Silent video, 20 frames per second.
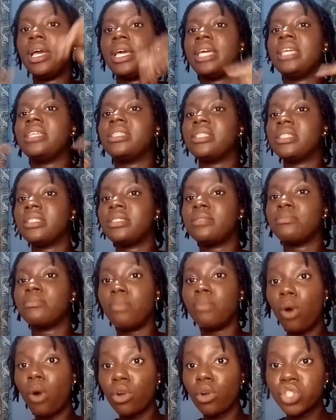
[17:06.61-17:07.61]
Is it
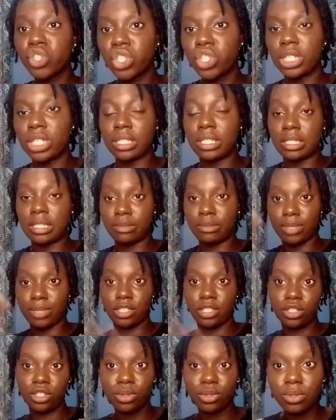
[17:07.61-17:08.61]
much? Is it
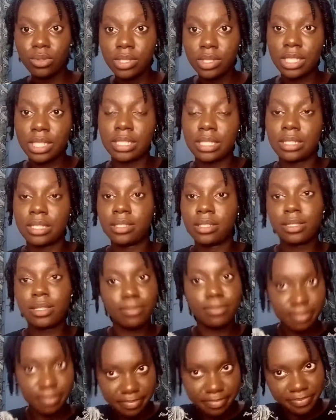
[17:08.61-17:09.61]
reduced? Is it
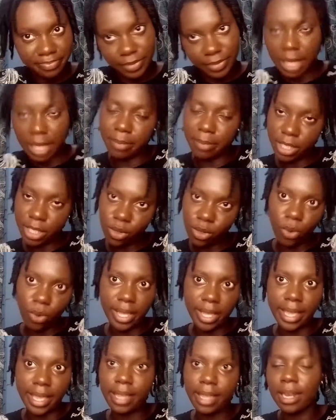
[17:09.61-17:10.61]
a bit
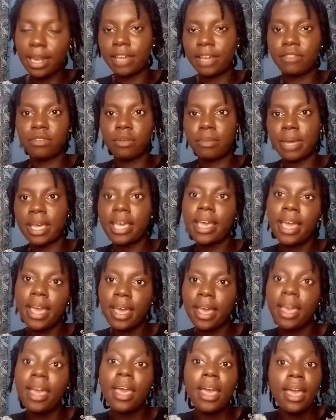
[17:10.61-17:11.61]
okay? Like for my
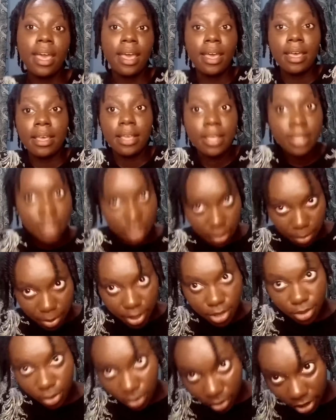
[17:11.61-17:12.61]
hair, it's a
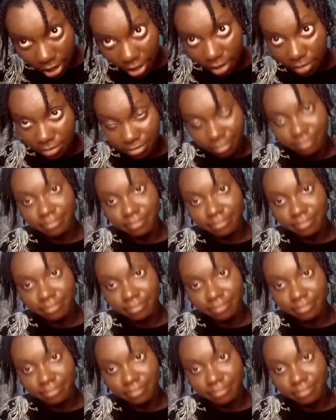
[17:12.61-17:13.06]
bit okay.